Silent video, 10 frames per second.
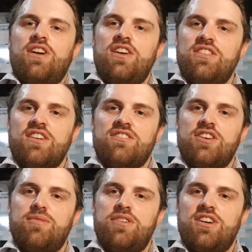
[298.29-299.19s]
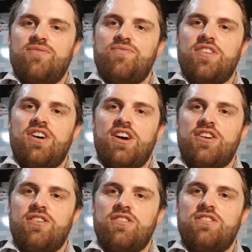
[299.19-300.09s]
in that same year, I
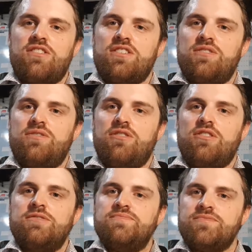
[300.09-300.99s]
go to the doctor for